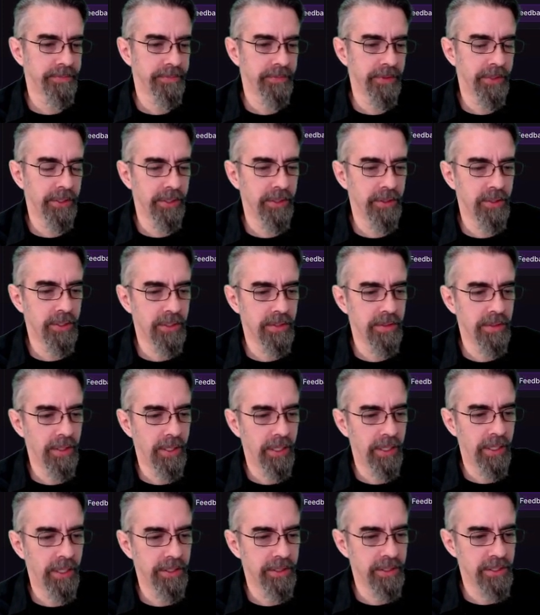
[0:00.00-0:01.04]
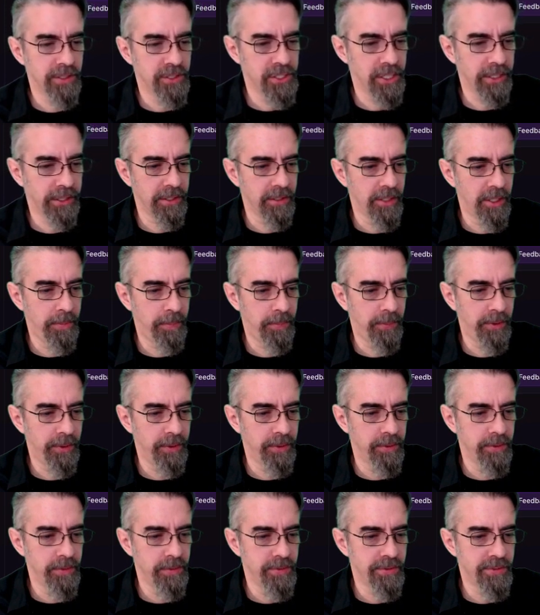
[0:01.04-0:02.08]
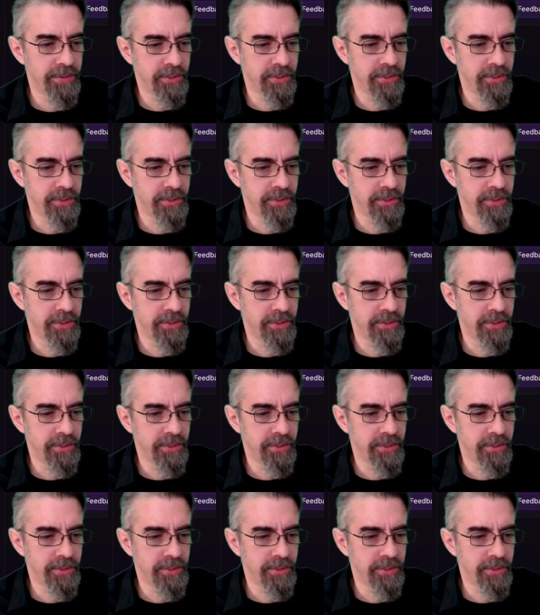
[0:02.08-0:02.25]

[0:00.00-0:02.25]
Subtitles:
you can check your uploads,